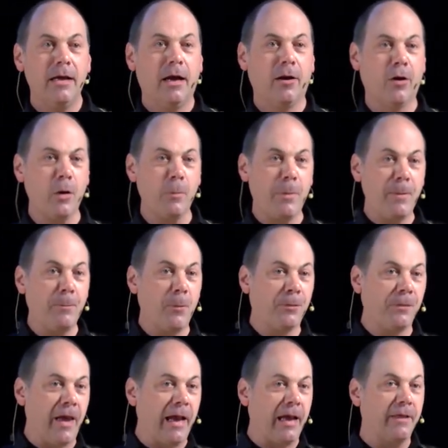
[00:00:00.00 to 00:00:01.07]
A lot of people
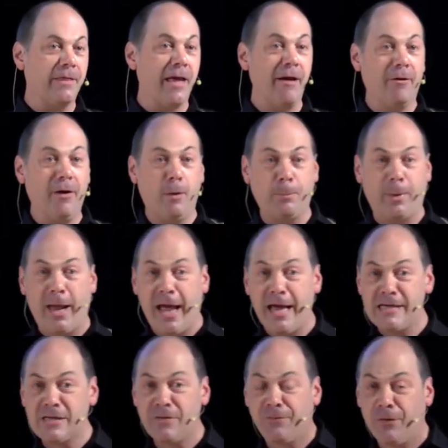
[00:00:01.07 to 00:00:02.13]
think there are
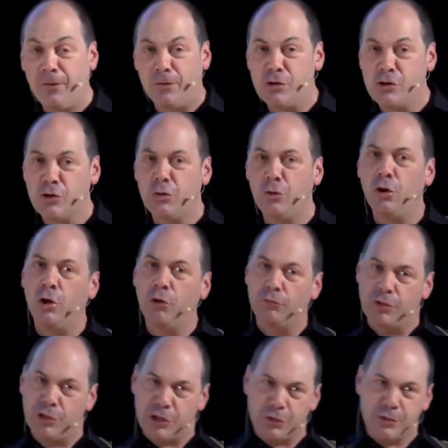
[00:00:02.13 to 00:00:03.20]
plans afoot to
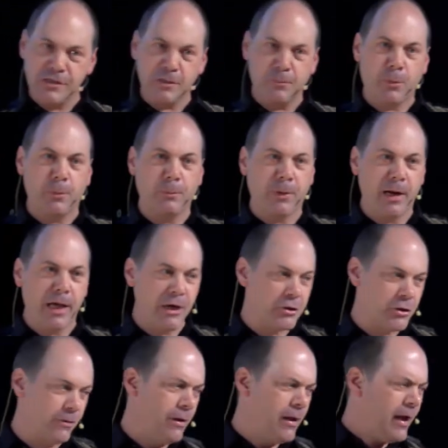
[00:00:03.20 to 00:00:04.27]
reduce the
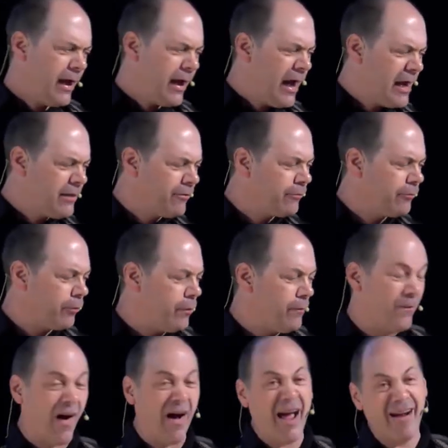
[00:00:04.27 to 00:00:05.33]
population, either through
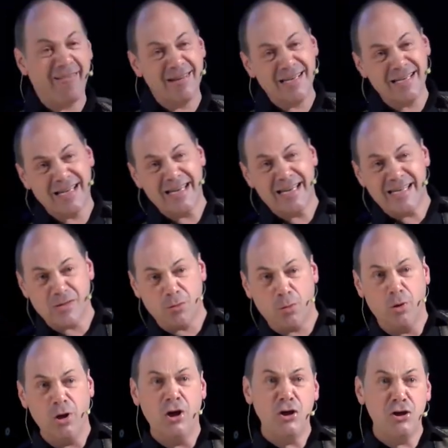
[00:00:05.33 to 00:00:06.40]
viruses or
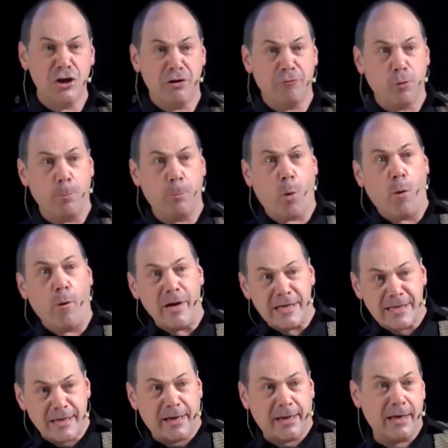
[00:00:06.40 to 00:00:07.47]
general
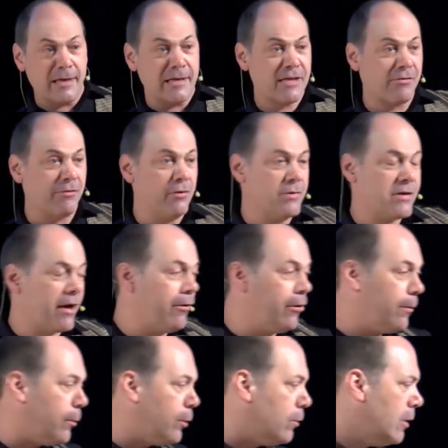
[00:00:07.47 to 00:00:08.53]
poisoning us through
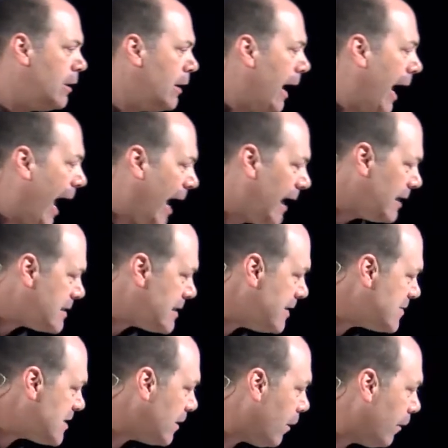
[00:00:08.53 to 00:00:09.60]
terrible
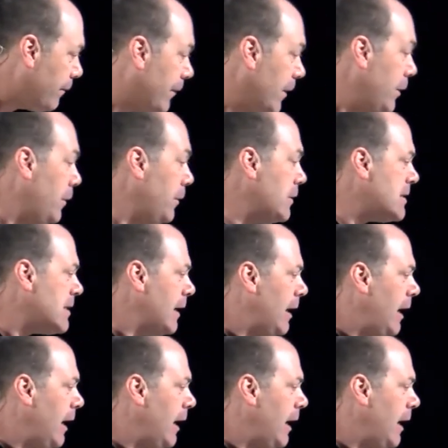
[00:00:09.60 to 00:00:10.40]
additives in our foods.